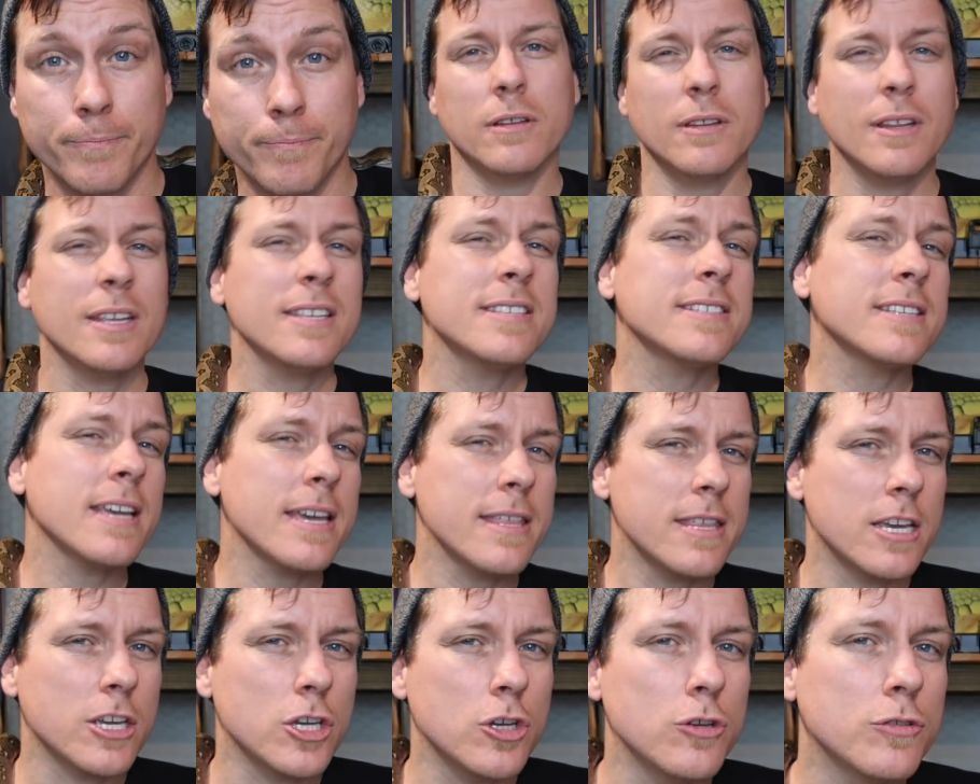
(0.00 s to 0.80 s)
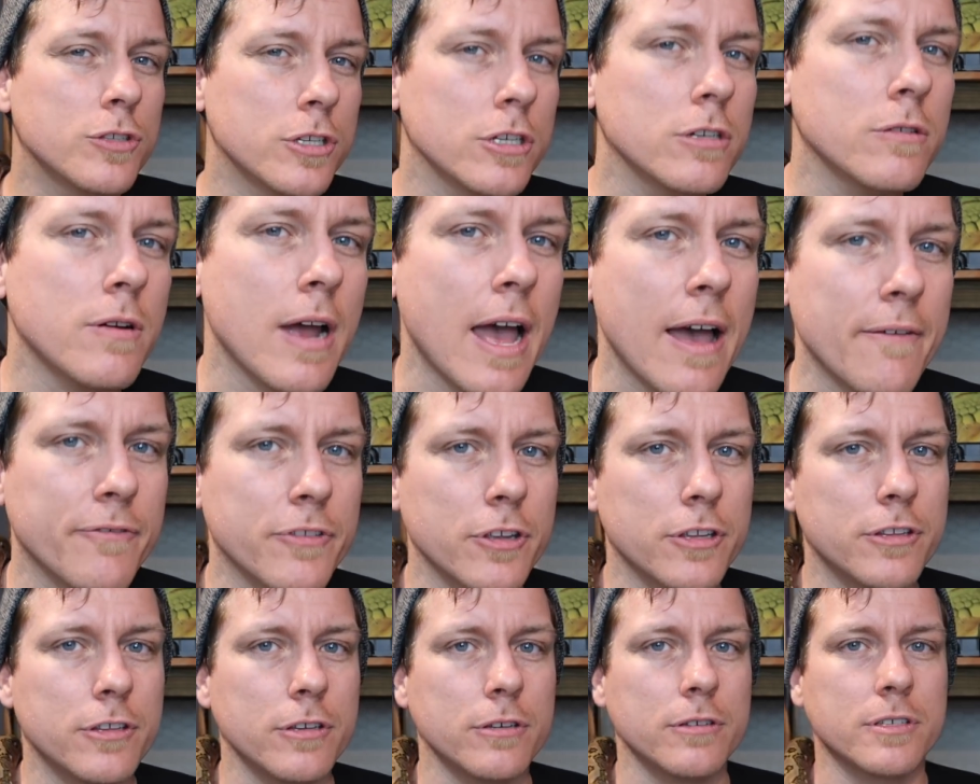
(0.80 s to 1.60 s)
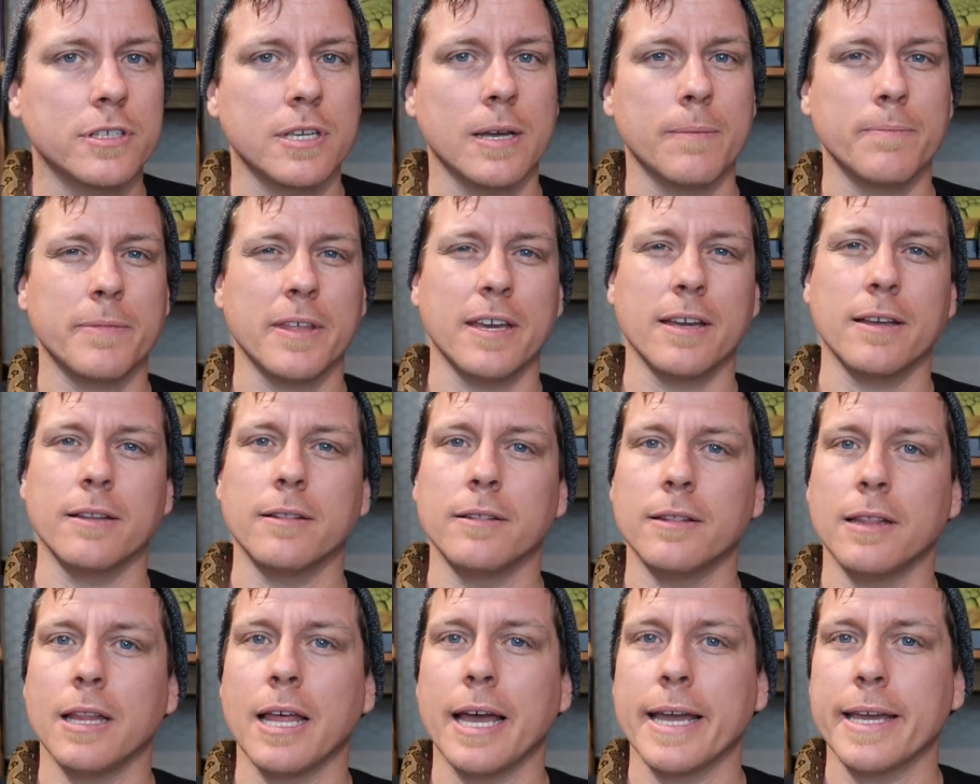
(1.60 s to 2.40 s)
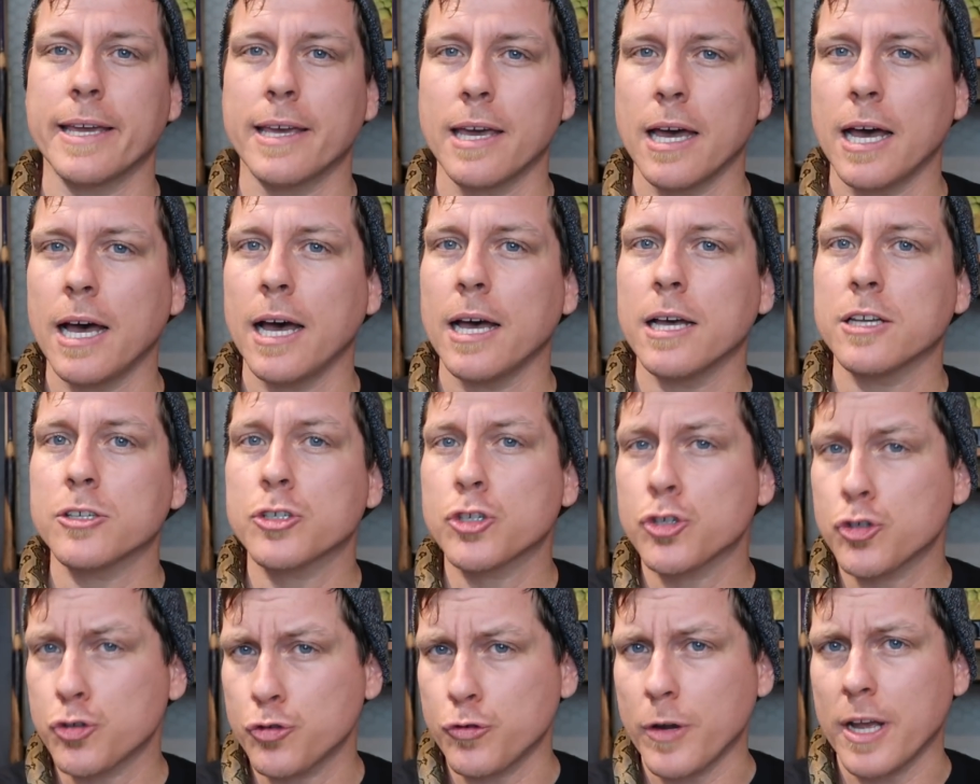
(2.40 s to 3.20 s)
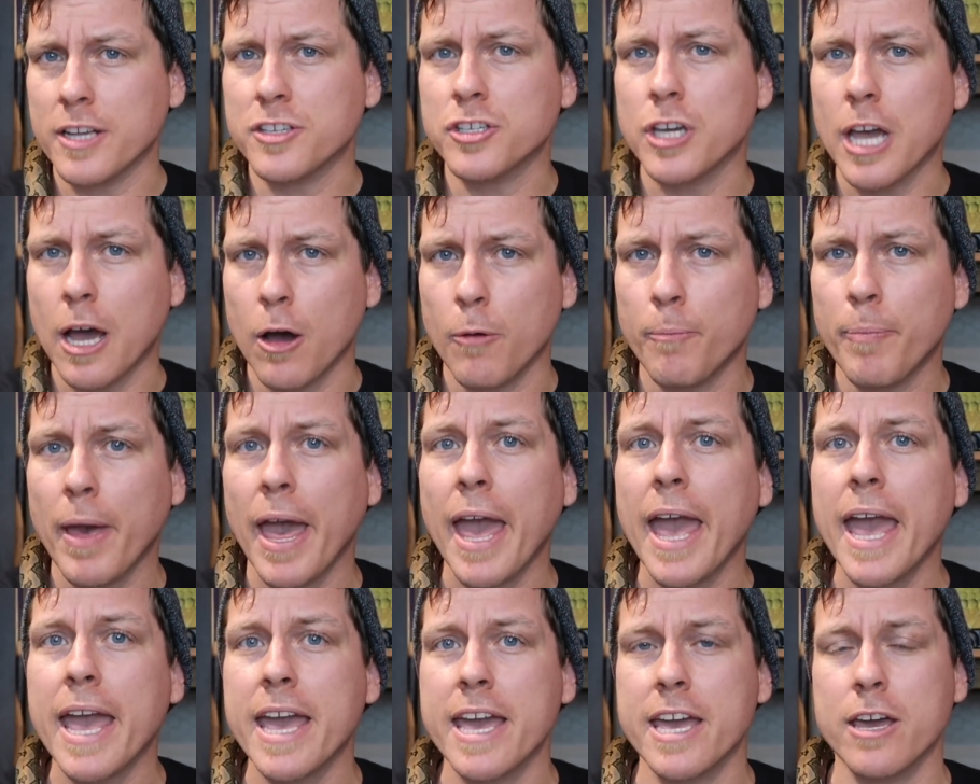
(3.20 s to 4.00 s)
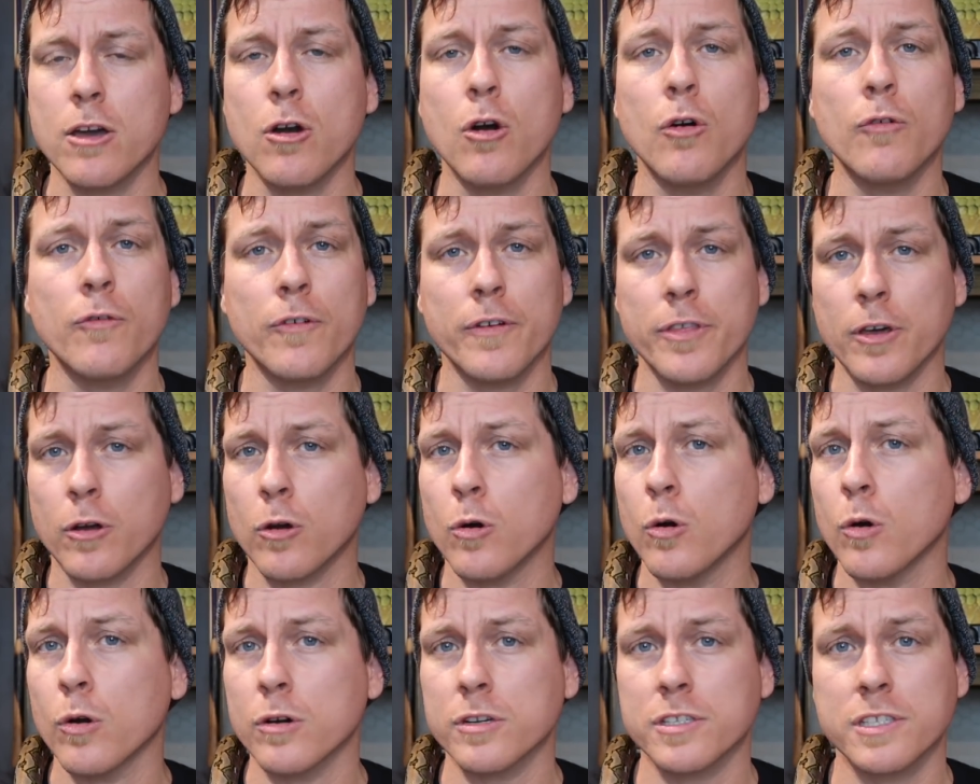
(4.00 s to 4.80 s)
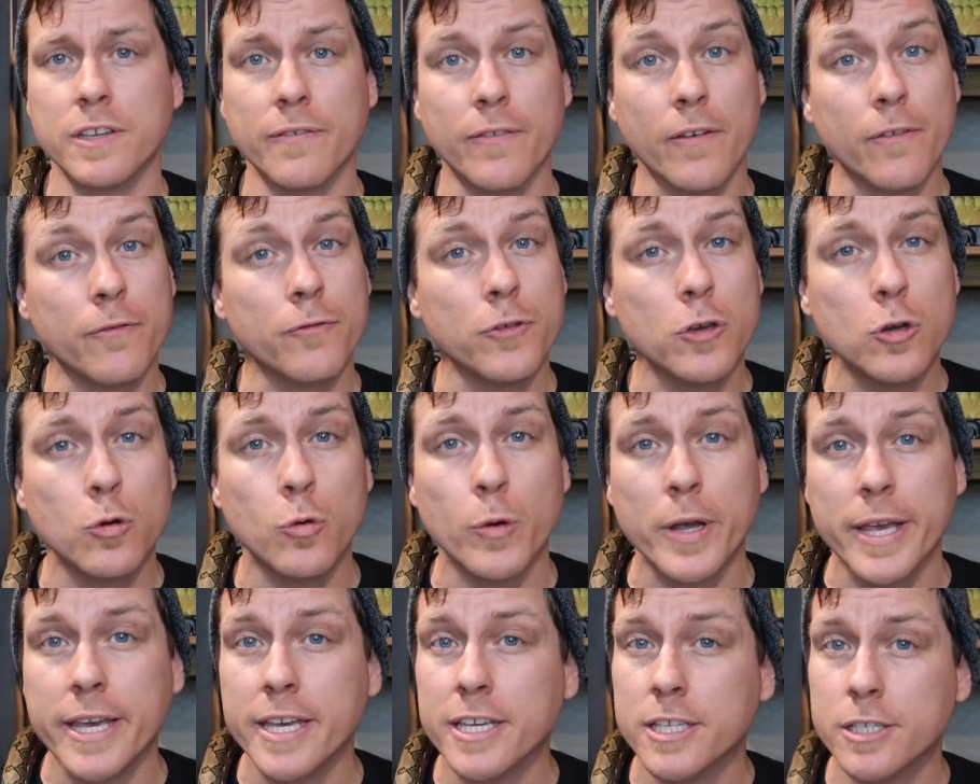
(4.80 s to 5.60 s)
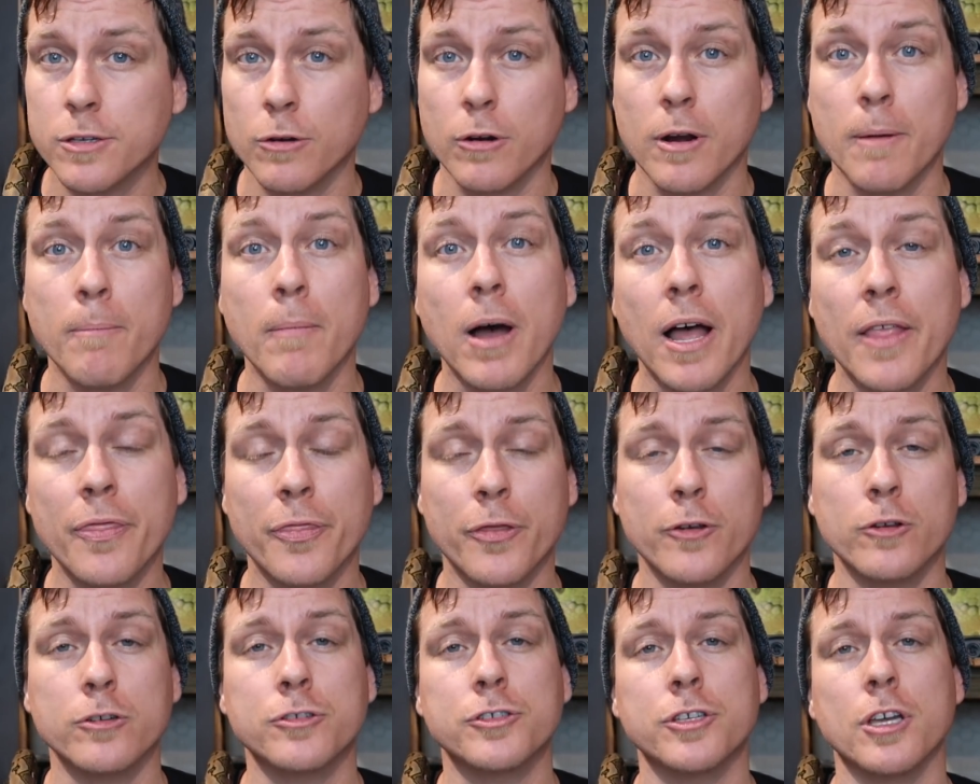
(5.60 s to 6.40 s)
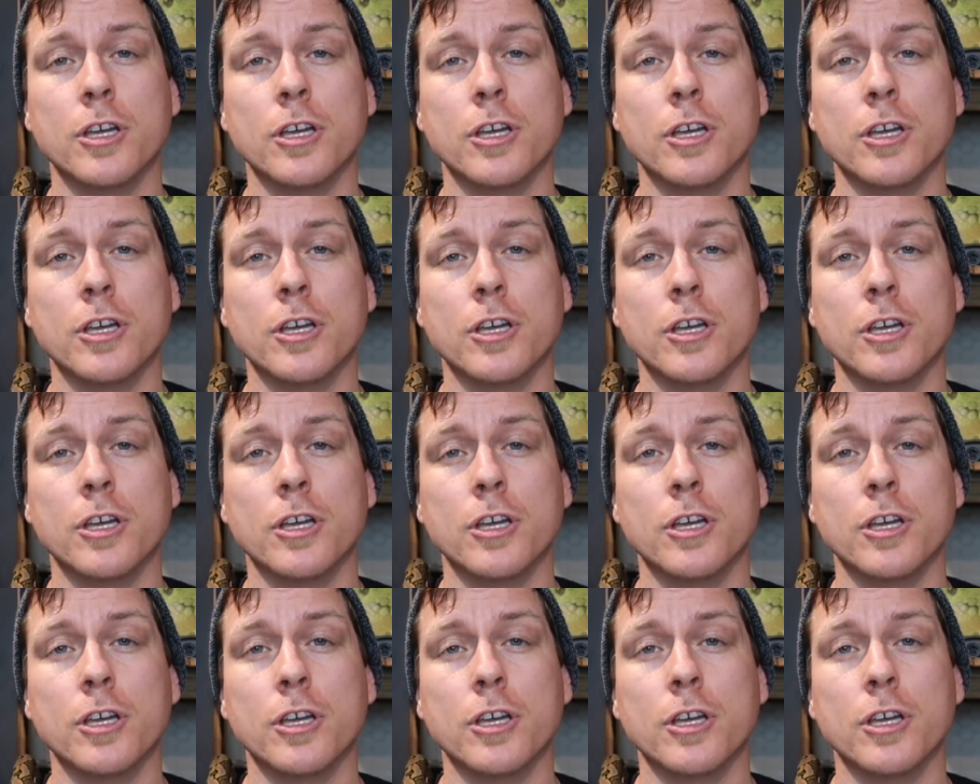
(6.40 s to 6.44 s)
And let's say that you do have to do something like stretch out paying over the course of a few weeks or a month or